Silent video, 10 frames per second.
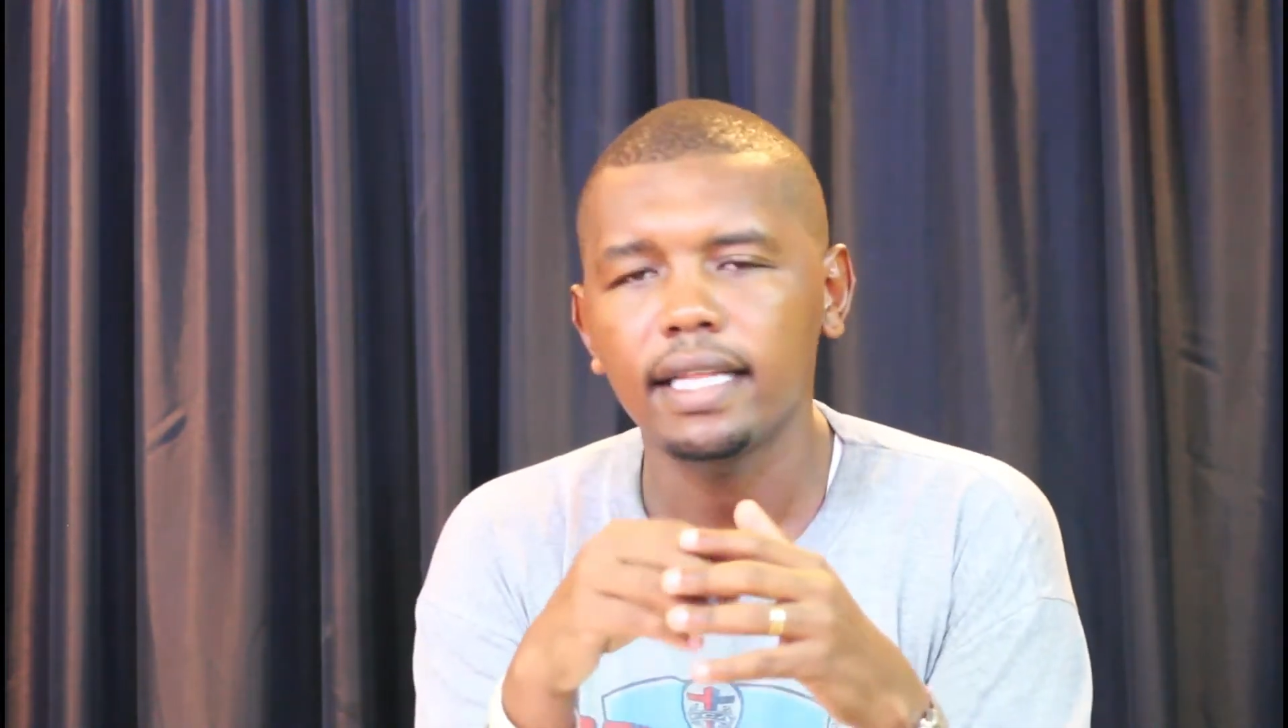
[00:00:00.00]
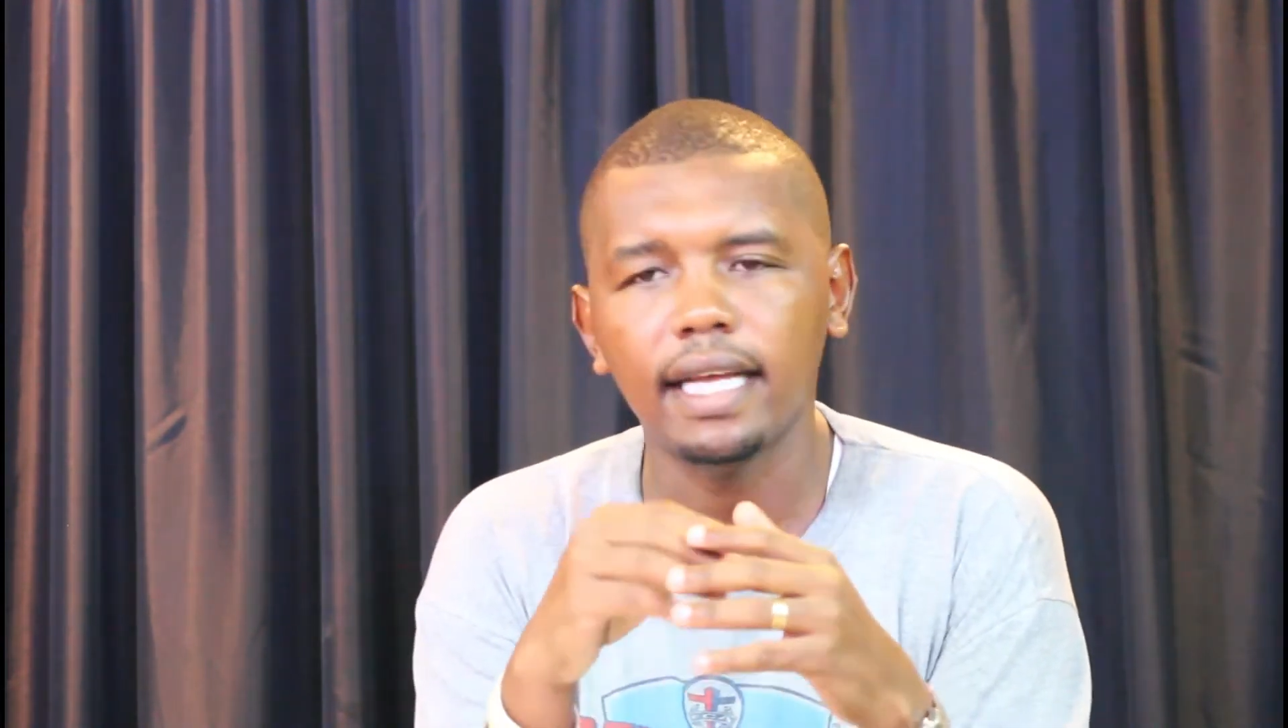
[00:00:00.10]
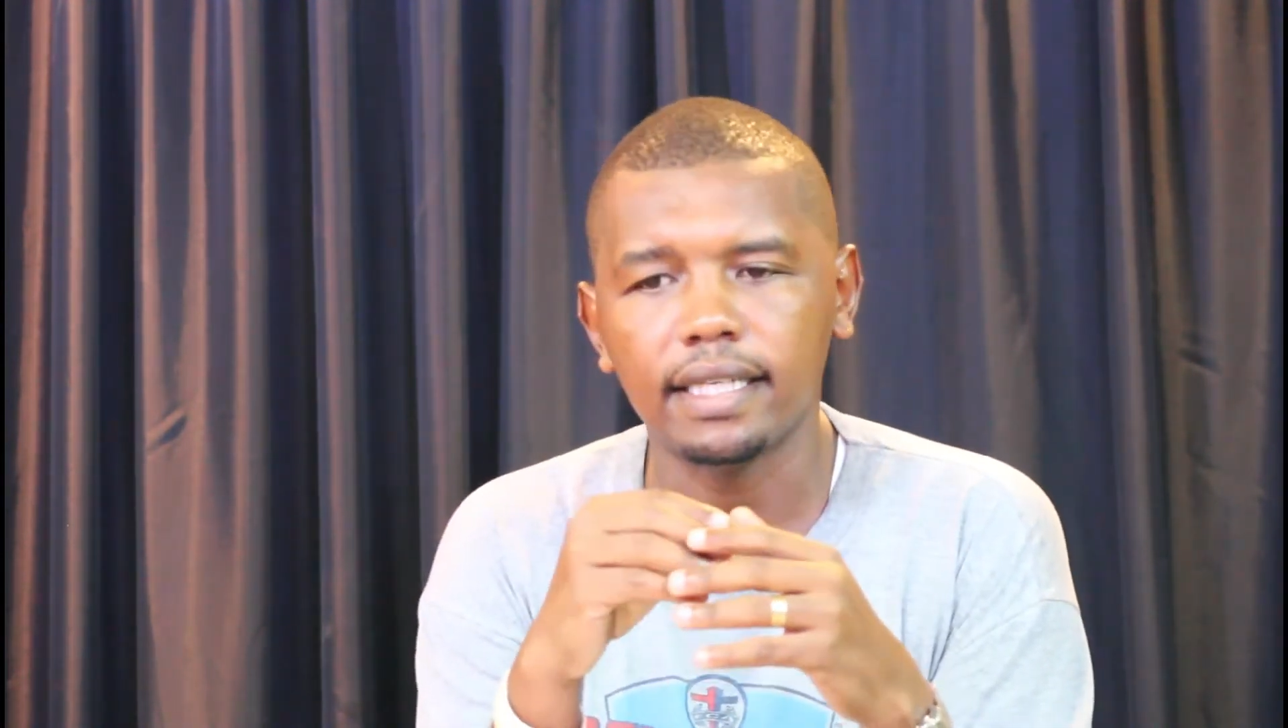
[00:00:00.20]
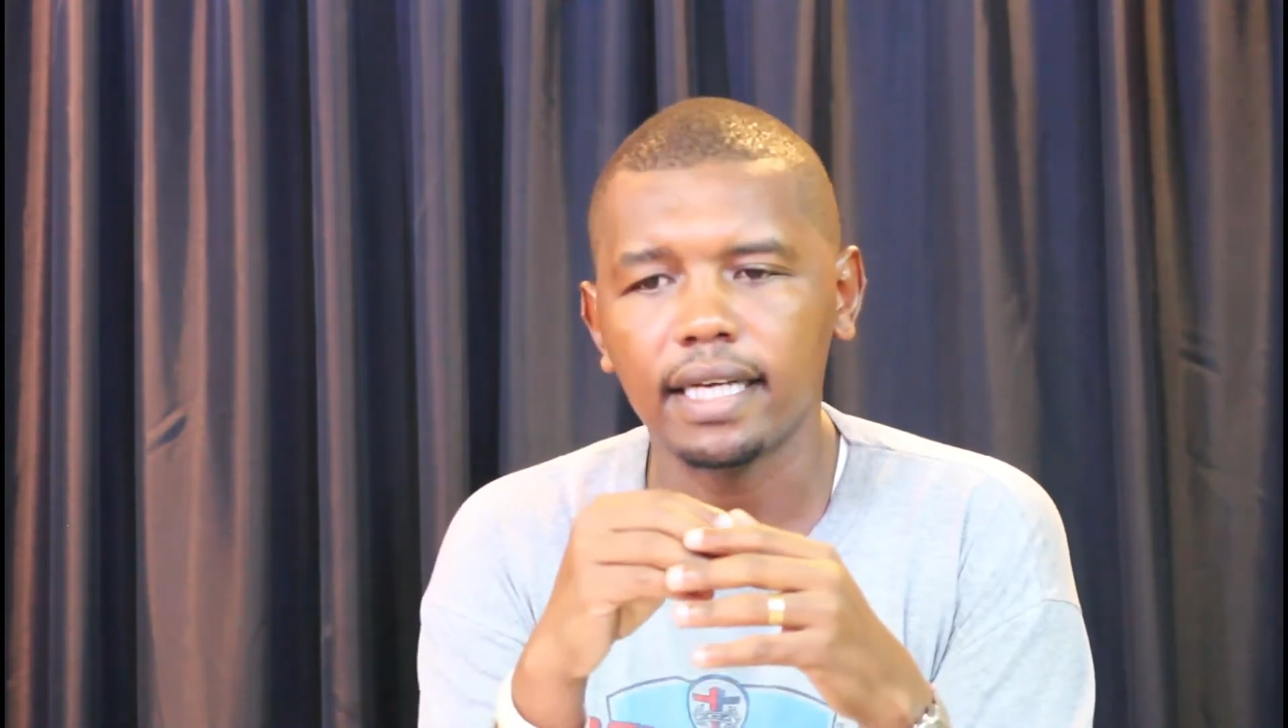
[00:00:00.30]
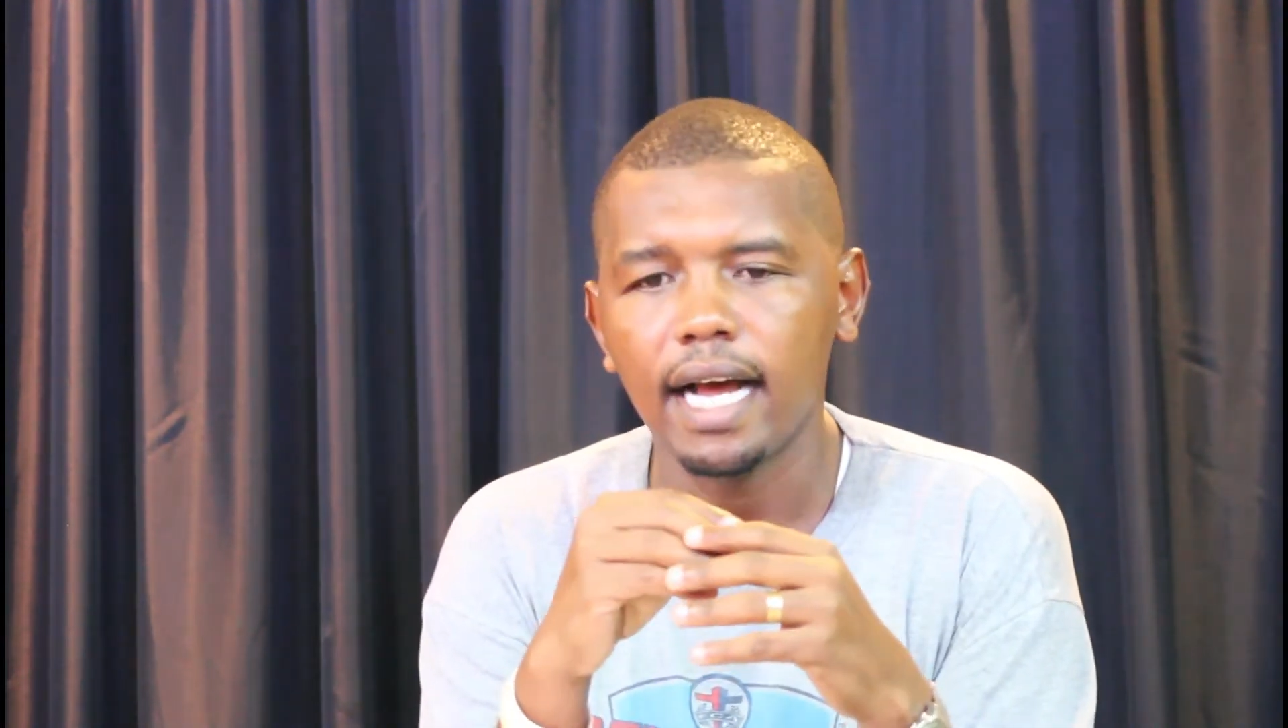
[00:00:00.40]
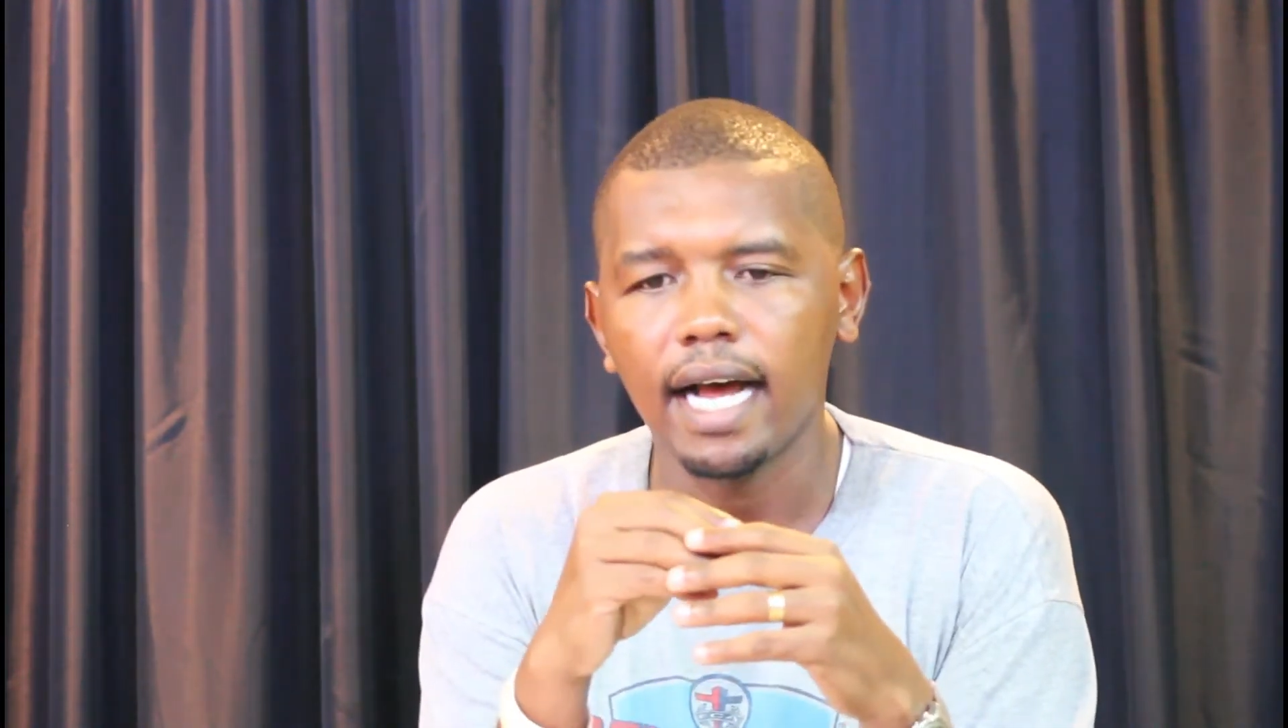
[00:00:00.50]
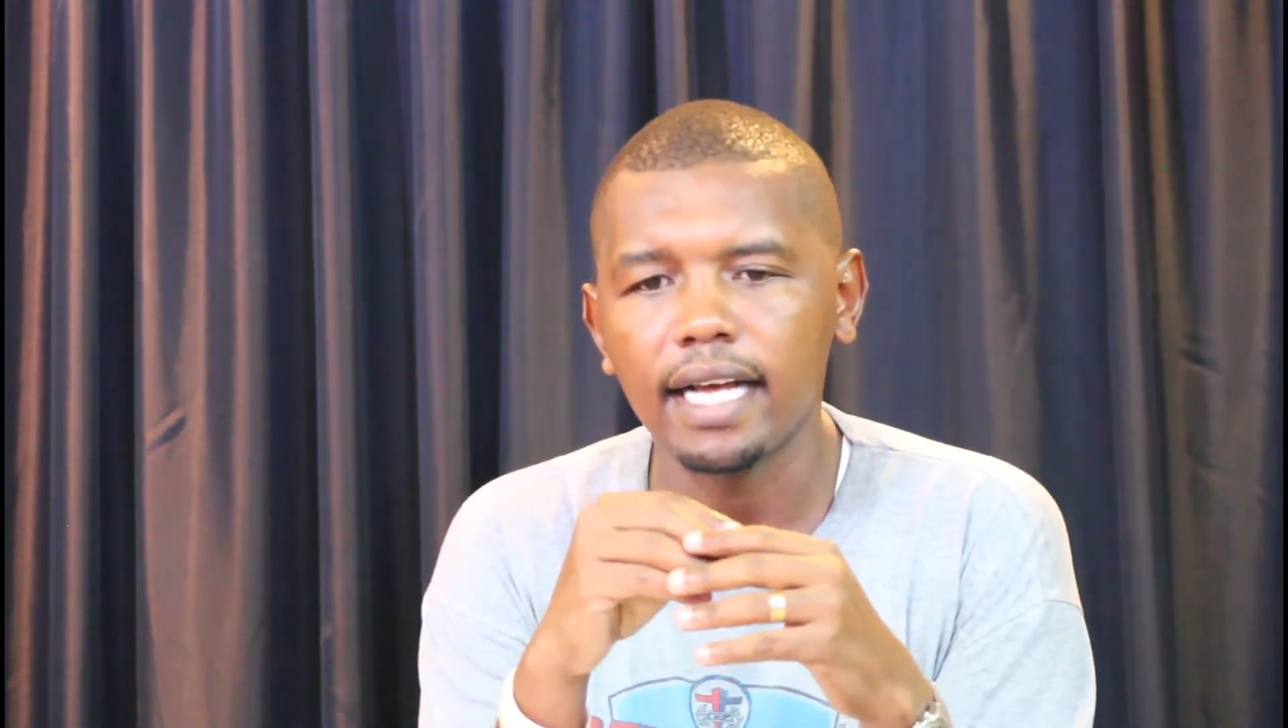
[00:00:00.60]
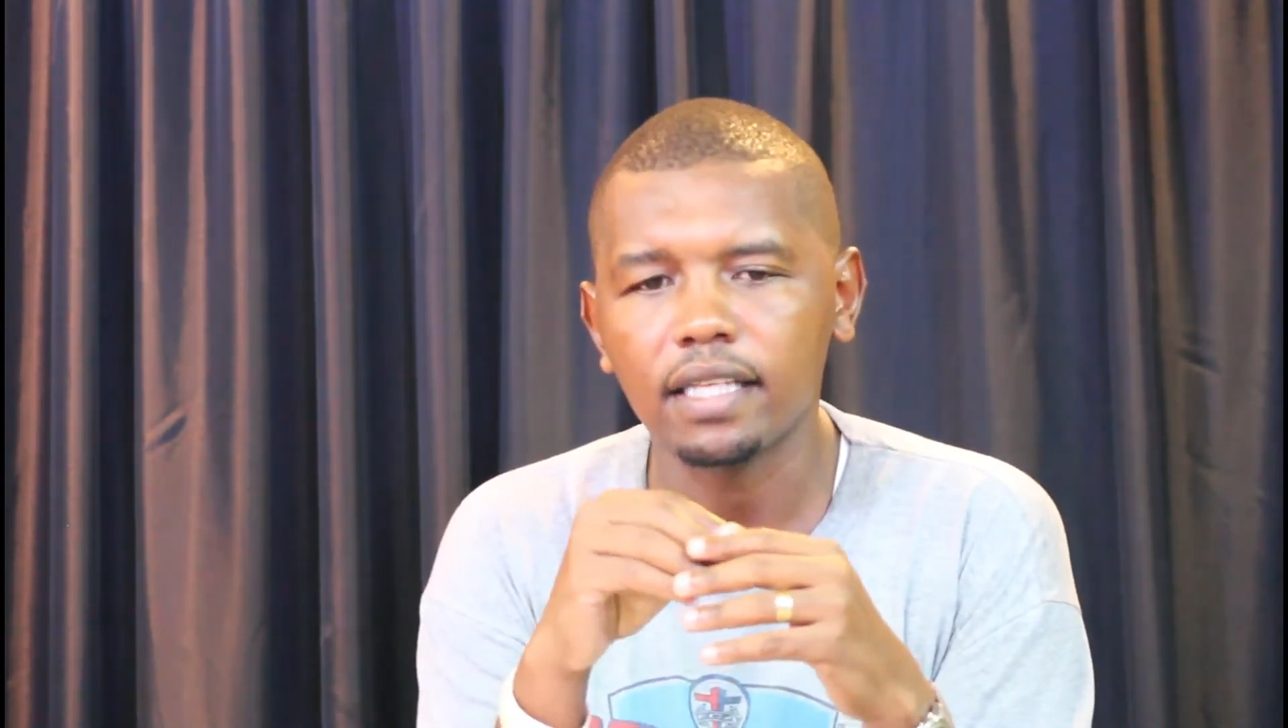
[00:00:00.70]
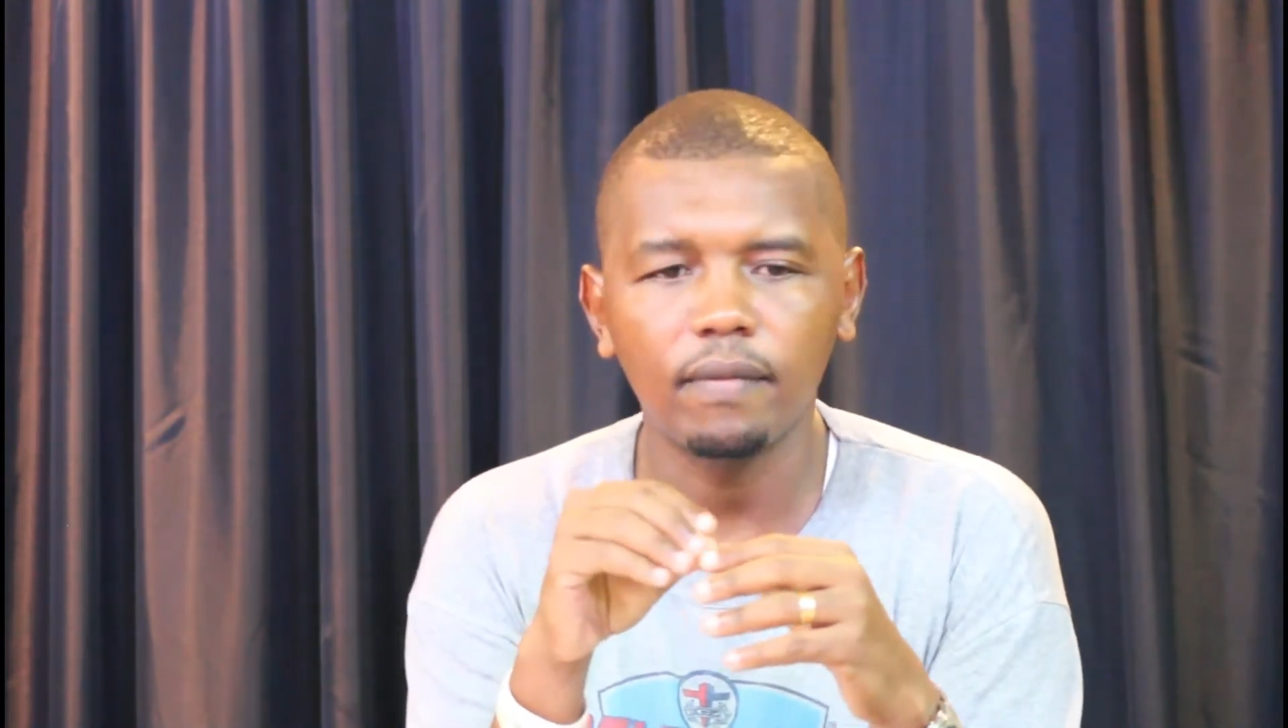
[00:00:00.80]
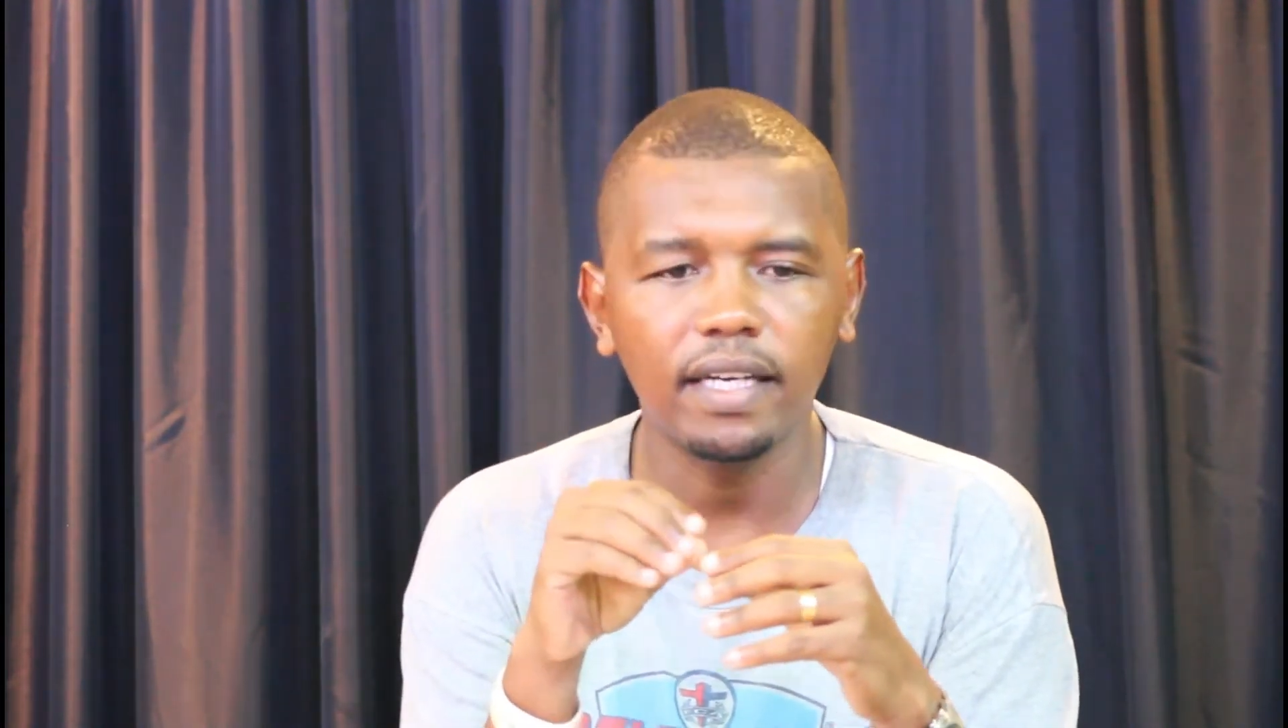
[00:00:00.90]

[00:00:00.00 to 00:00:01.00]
that as